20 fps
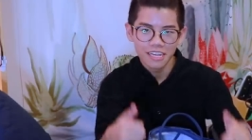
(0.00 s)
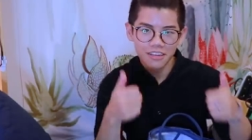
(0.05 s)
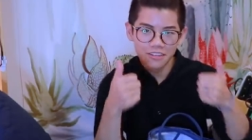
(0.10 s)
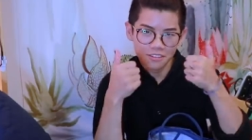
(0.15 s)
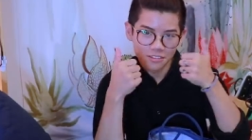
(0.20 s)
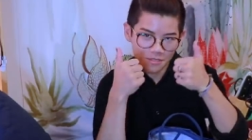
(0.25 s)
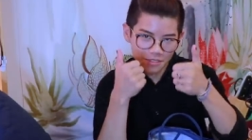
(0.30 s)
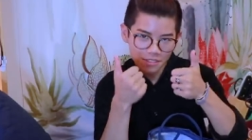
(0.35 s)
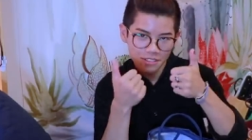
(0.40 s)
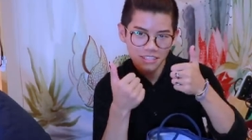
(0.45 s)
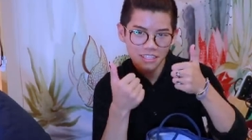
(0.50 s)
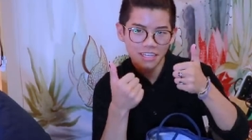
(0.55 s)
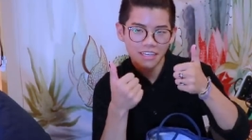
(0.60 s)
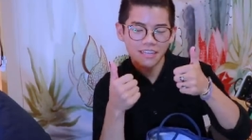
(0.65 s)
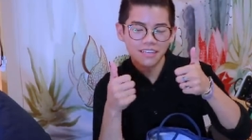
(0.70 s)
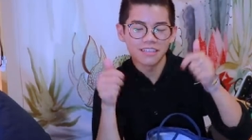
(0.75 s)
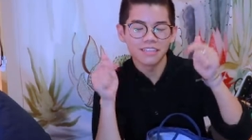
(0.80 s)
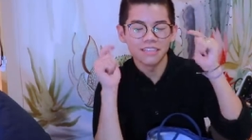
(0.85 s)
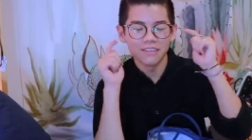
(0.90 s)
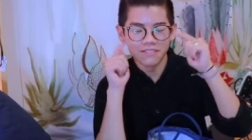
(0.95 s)
give this video a
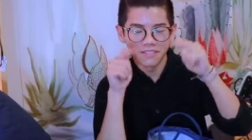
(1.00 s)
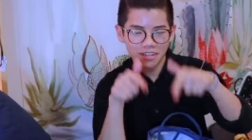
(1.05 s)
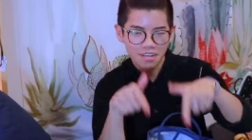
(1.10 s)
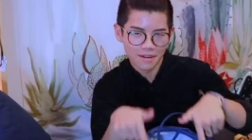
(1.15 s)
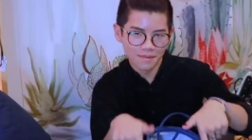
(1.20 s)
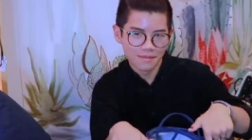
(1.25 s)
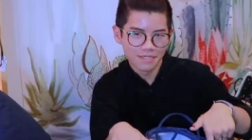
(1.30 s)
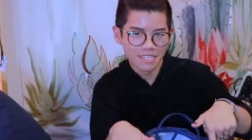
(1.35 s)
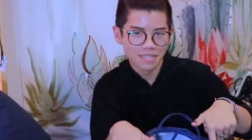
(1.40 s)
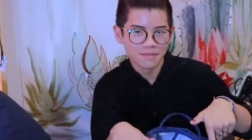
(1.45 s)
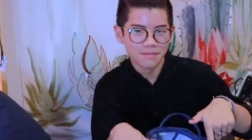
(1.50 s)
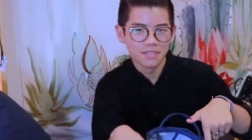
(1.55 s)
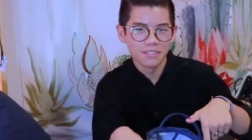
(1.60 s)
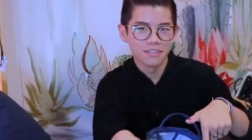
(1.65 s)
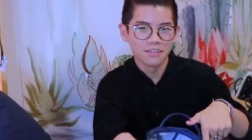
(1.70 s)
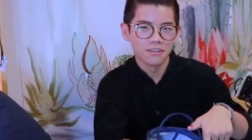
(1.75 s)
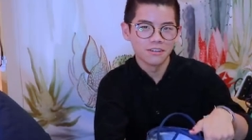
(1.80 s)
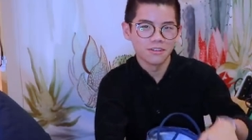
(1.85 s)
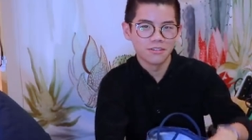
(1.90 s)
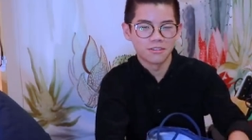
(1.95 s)
like, leave a comment down
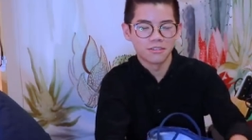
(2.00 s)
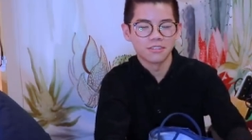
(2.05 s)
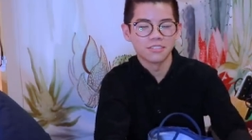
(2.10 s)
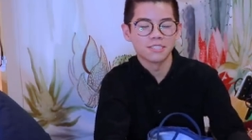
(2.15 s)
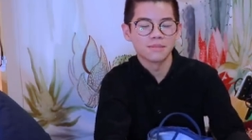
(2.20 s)
below, or